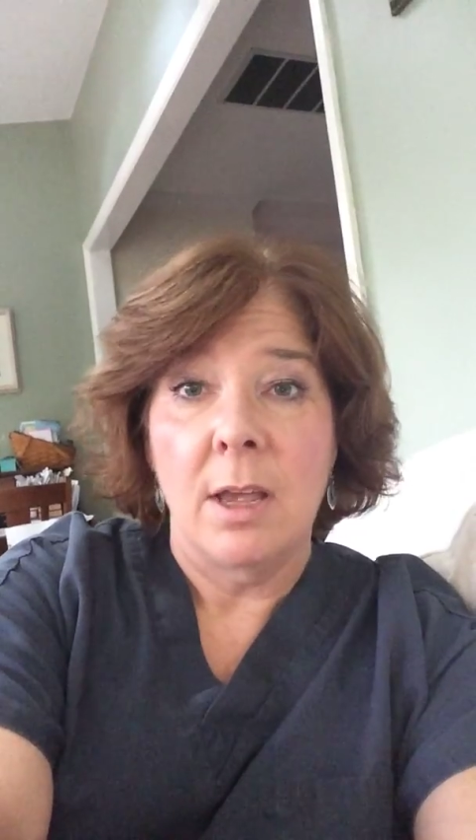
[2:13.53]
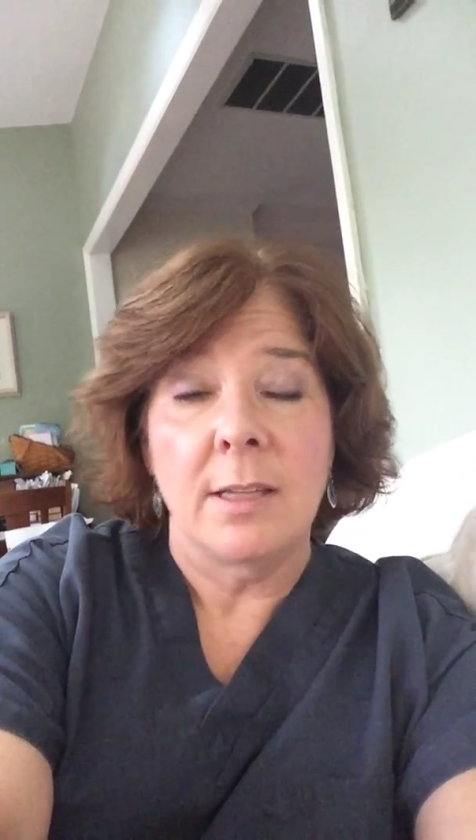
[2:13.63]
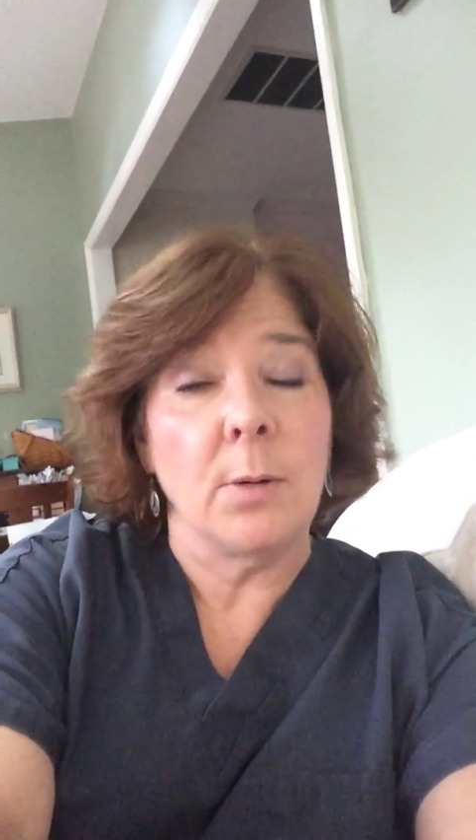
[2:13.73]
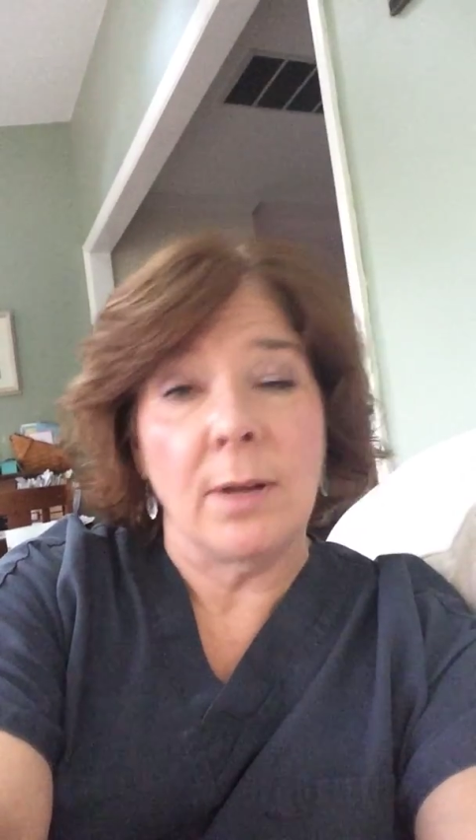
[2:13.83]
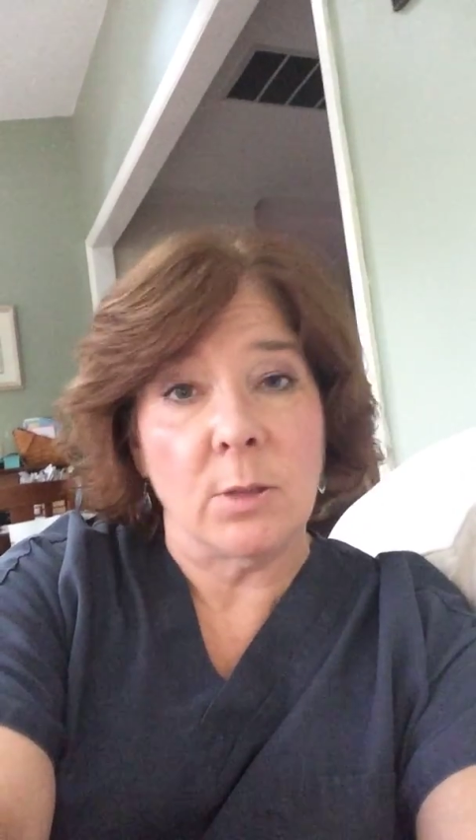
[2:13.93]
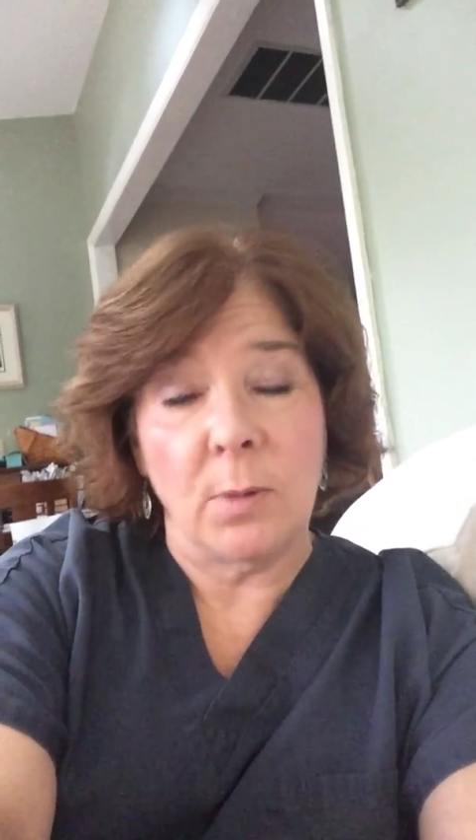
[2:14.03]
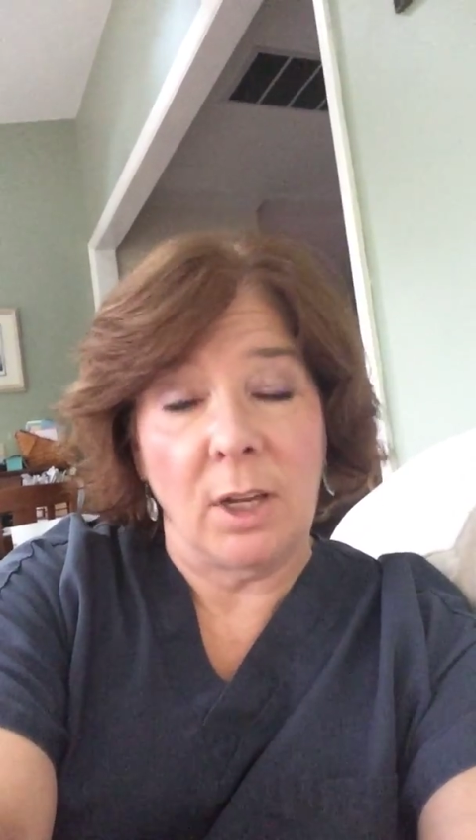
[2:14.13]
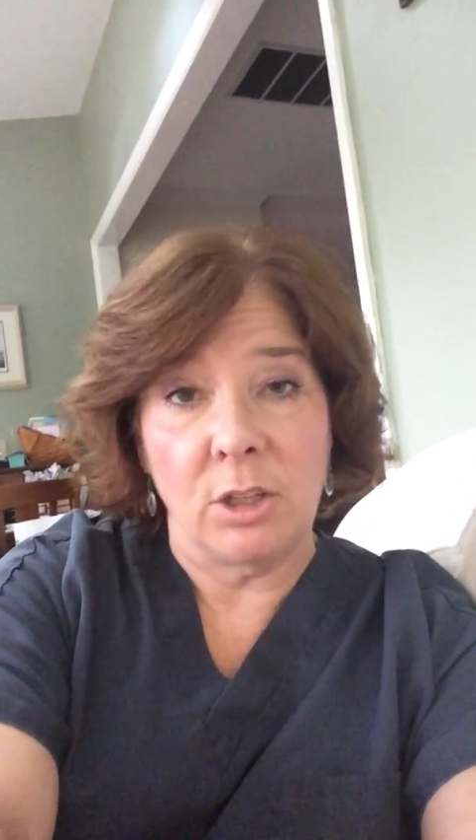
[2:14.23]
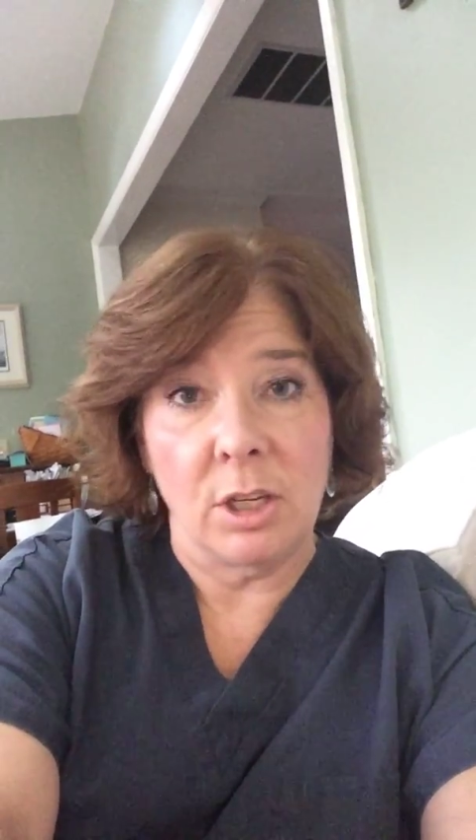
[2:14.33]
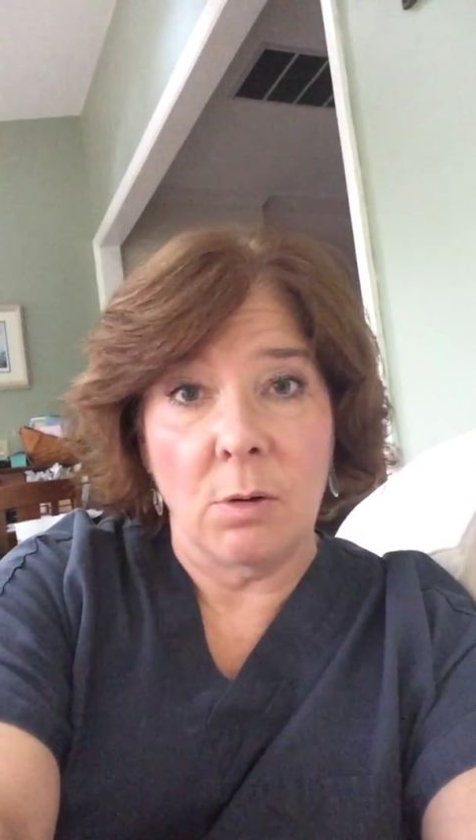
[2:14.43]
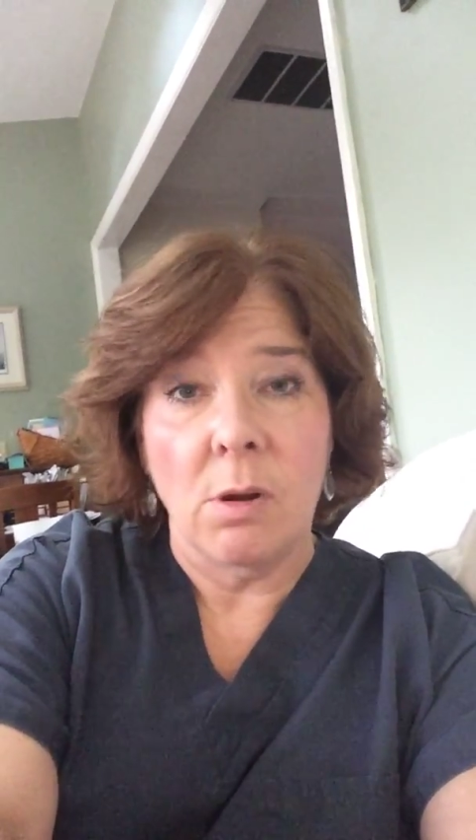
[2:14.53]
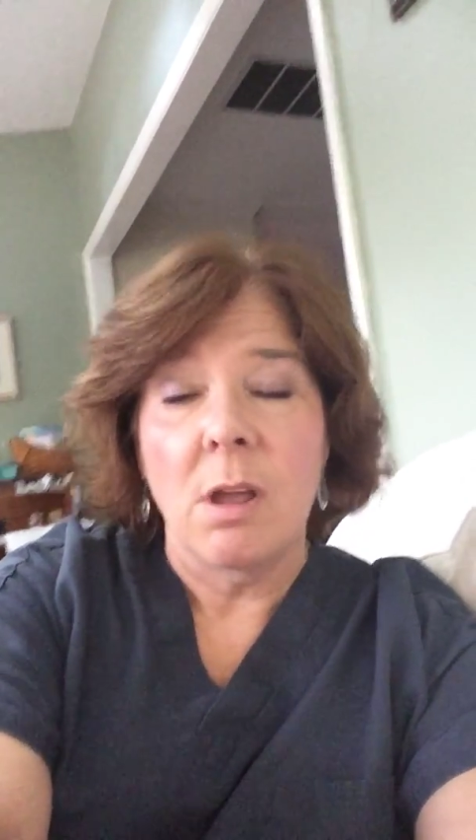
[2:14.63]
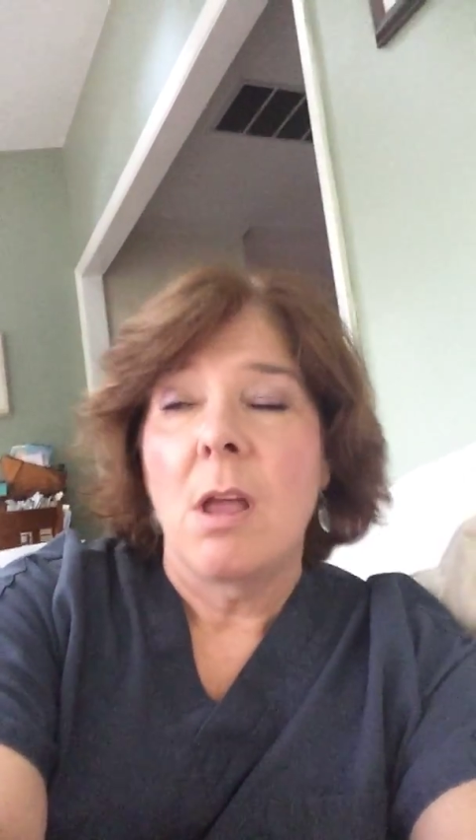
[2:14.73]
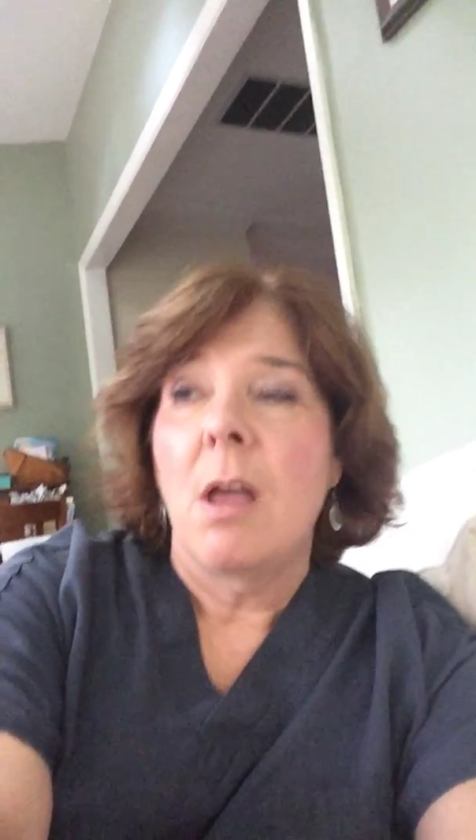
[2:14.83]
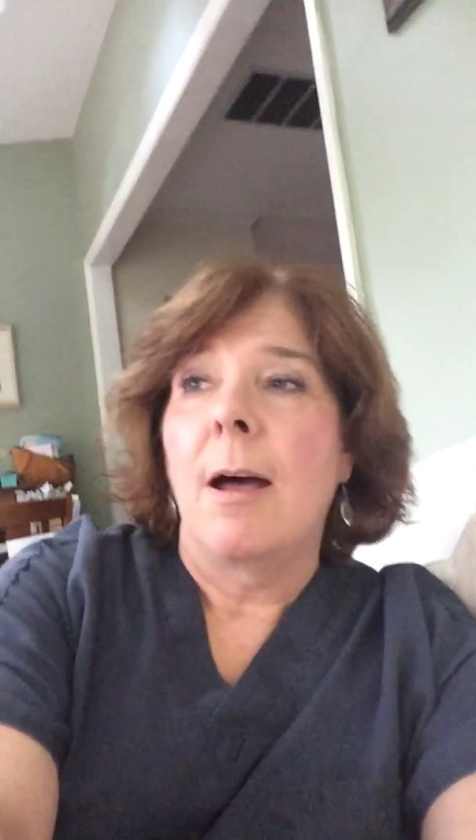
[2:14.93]
see what else we could do.
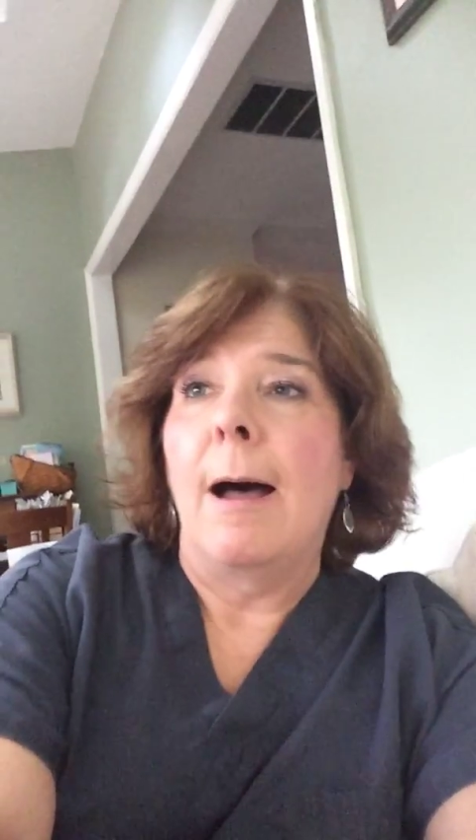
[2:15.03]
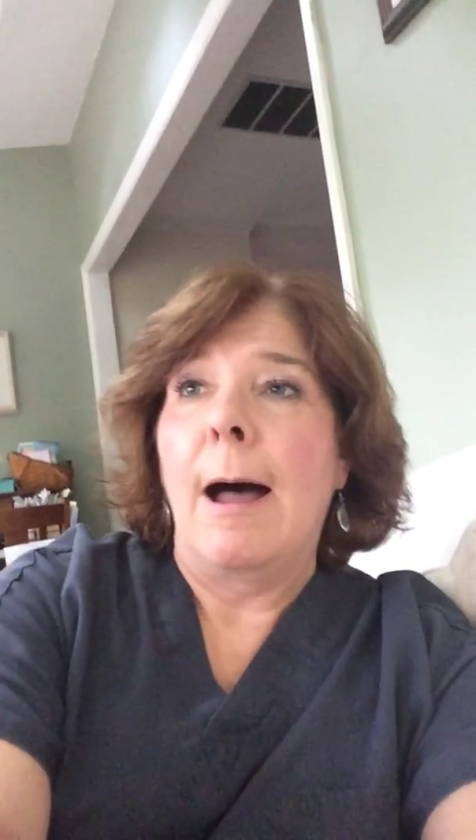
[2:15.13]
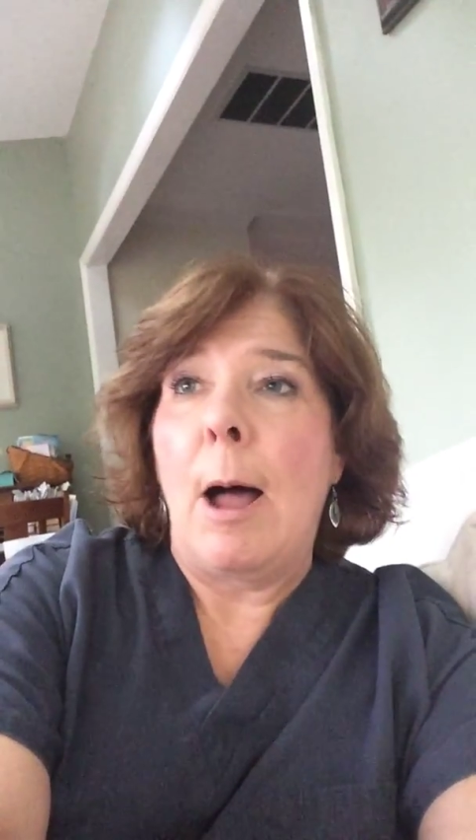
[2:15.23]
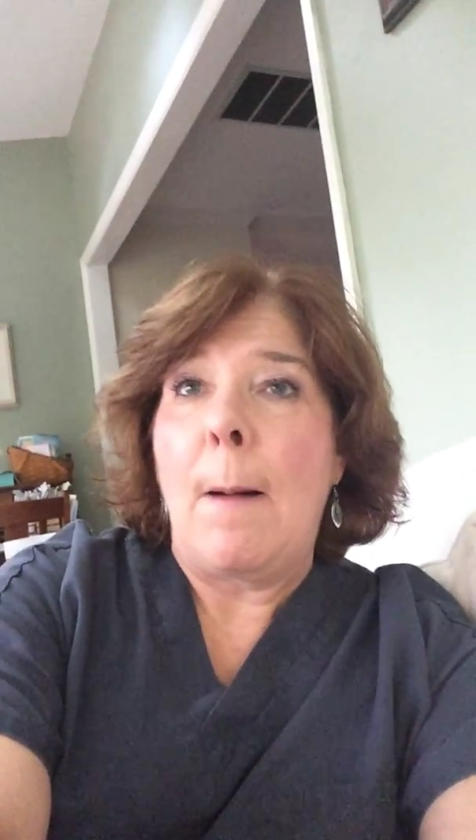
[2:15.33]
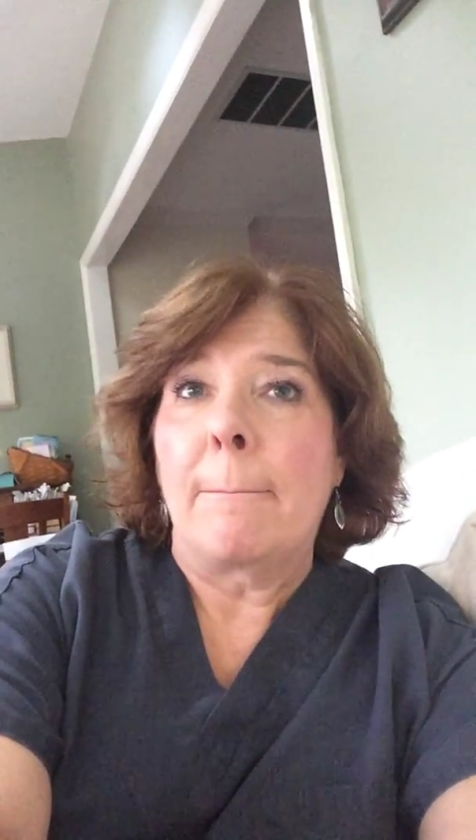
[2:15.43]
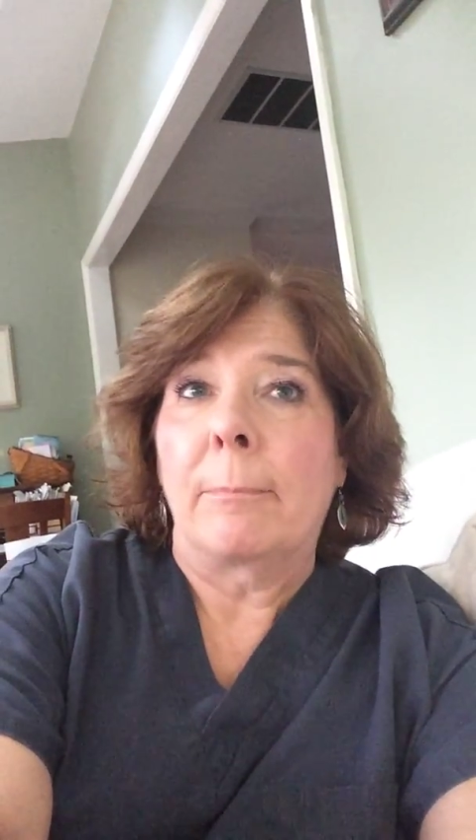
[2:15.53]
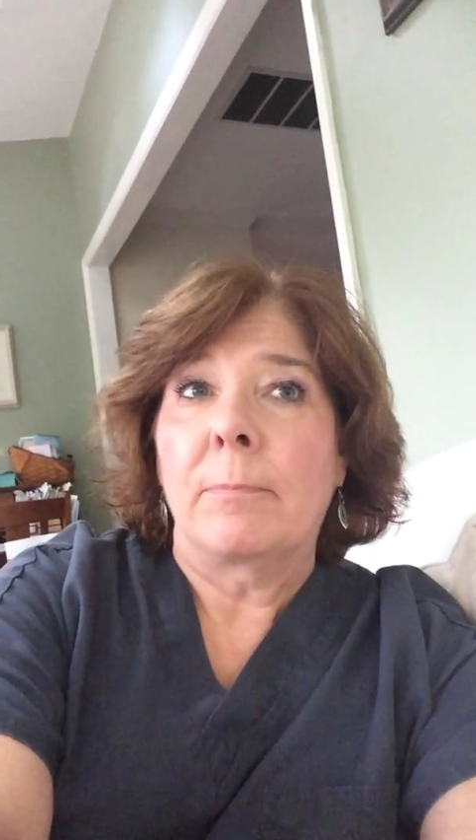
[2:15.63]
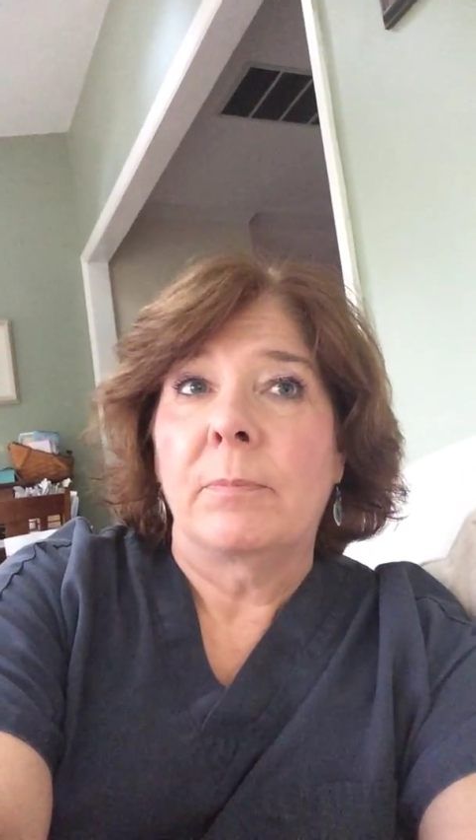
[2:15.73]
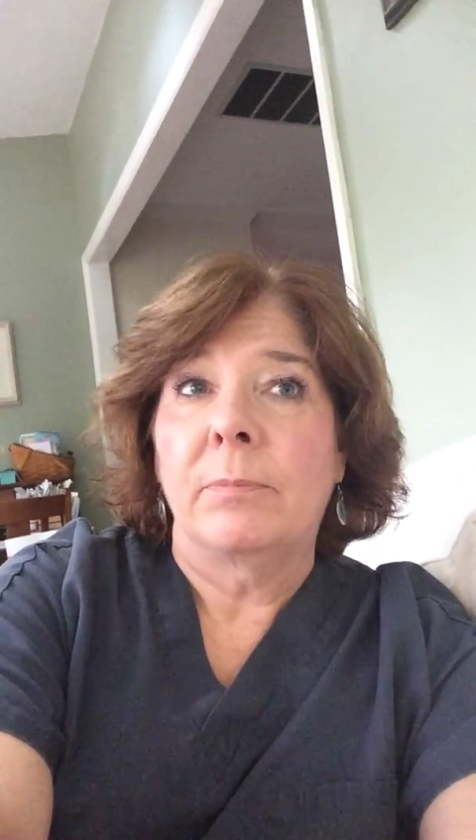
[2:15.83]
Um,